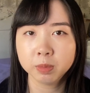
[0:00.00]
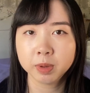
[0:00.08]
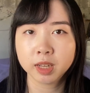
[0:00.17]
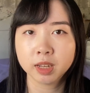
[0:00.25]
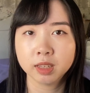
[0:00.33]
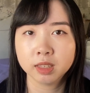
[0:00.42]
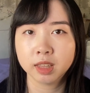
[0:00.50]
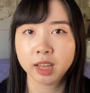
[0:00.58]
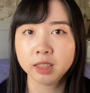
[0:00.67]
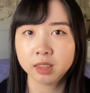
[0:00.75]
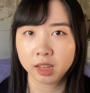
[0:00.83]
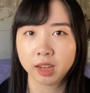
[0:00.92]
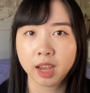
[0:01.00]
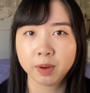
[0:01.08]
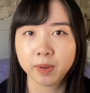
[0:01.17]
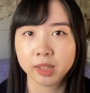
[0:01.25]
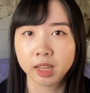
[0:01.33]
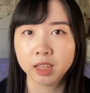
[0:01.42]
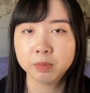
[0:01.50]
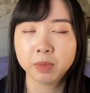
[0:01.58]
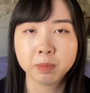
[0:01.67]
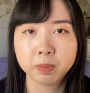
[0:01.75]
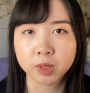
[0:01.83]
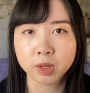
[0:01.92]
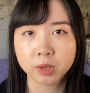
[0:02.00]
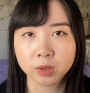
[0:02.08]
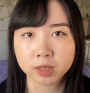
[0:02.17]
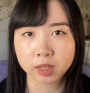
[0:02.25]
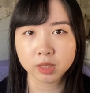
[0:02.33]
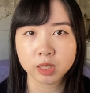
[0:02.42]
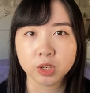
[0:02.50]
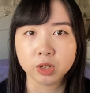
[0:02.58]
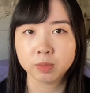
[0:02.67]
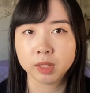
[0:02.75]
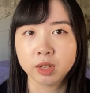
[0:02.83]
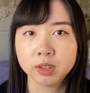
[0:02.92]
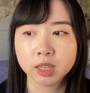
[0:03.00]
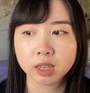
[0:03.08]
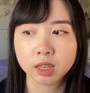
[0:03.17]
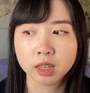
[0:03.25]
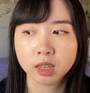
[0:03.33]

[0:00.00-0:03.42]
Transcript: because that night I ran out of my Beauty Joseon serum, and I was like,